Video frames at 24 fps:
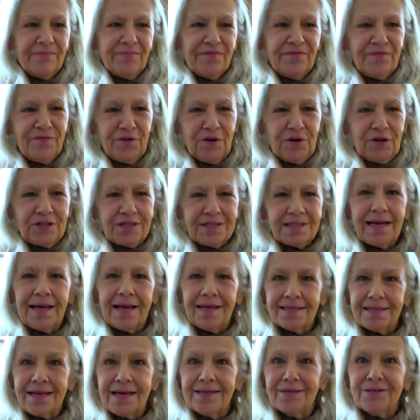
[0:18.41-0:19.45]
first,
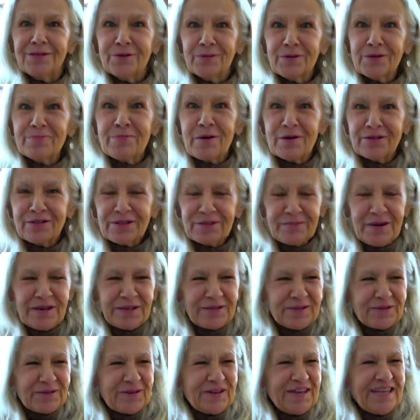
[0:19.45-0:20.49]
as I do with most of my
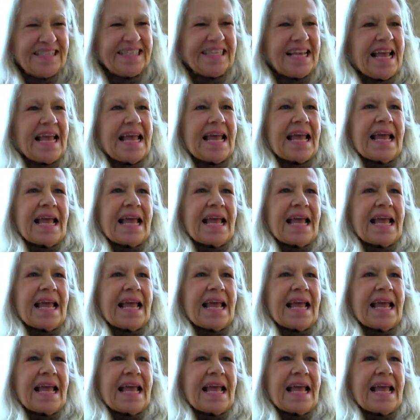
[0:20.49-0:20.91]
stories.